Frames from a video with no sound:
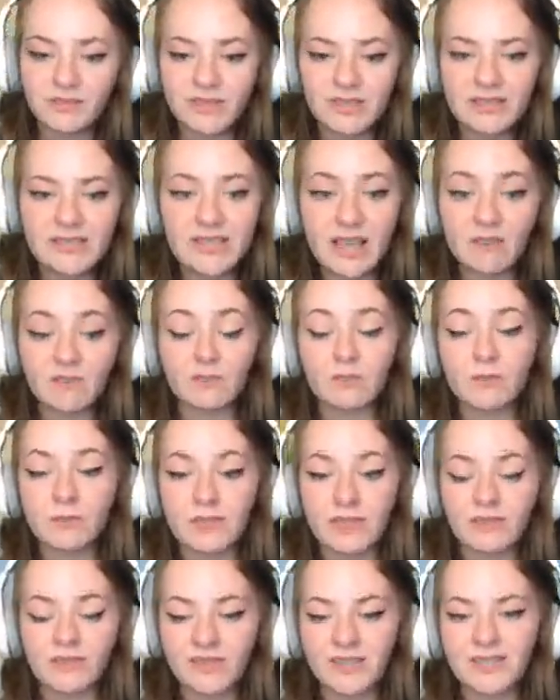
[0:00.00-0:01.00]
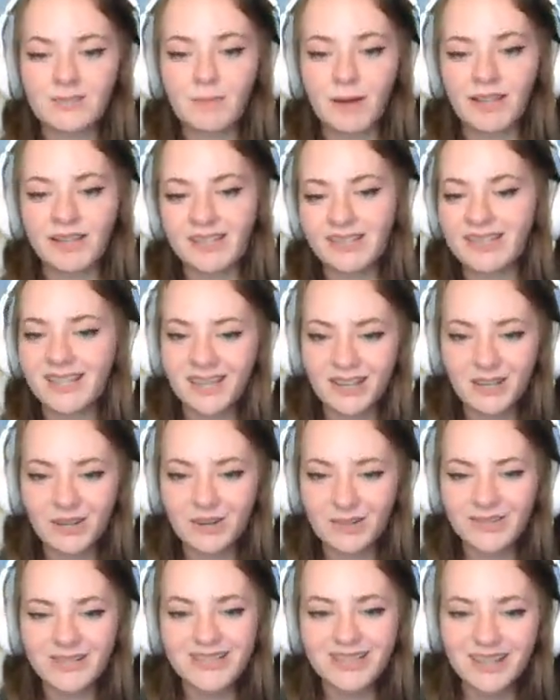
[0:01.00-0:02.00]
several different spellings that I
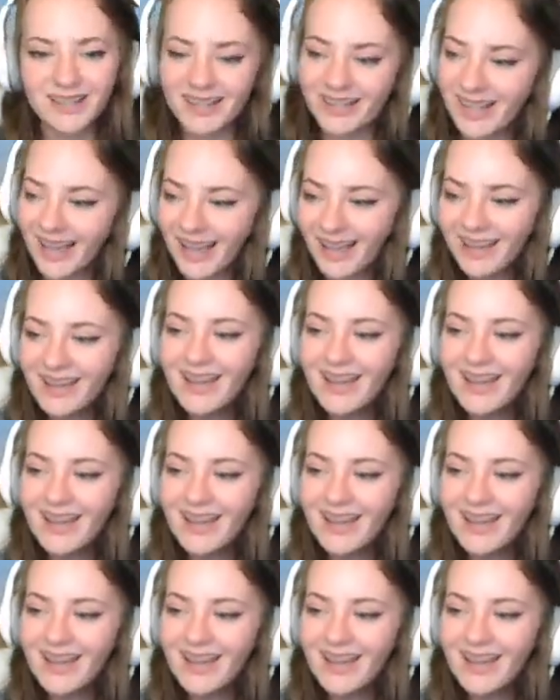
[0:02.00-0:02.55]
constantly get.